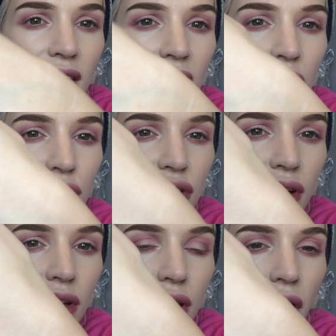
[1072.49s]
It looks
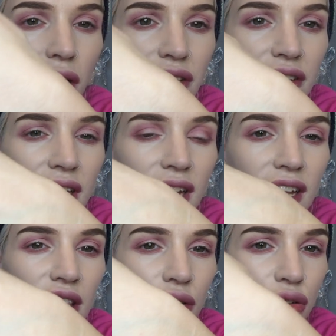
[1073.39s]
glossy,
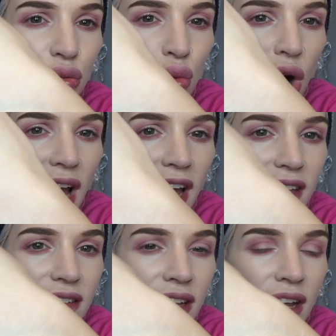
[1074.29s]
it looks
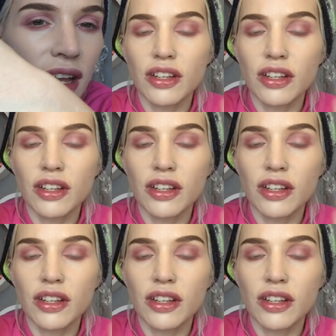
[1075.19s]
wet.